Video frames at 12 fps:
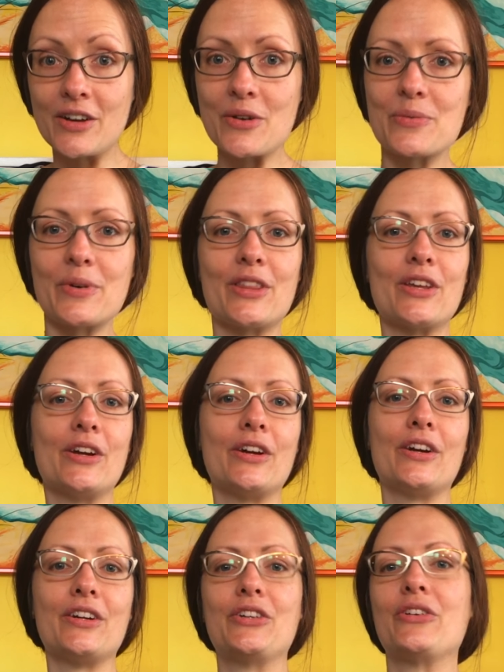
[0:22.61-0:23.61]

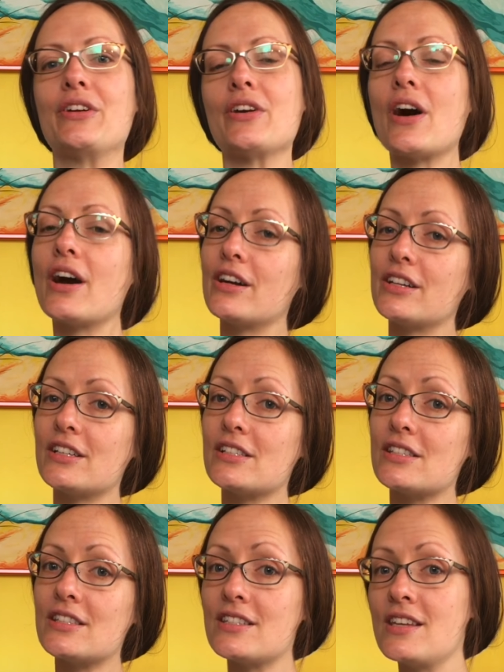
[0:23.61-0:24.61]
whether you're an
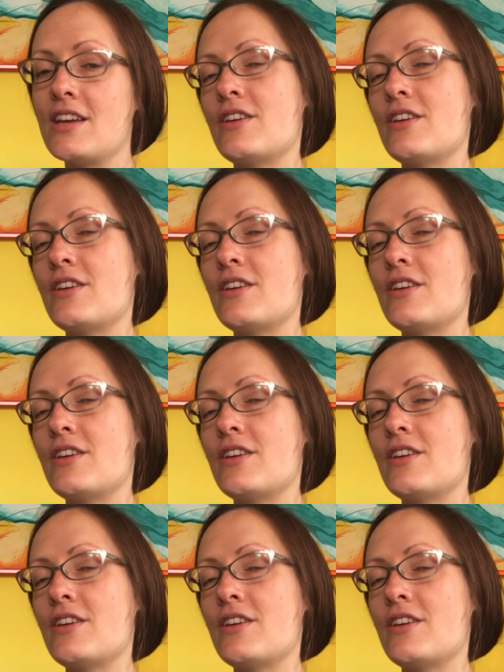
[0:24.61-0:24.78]
artist,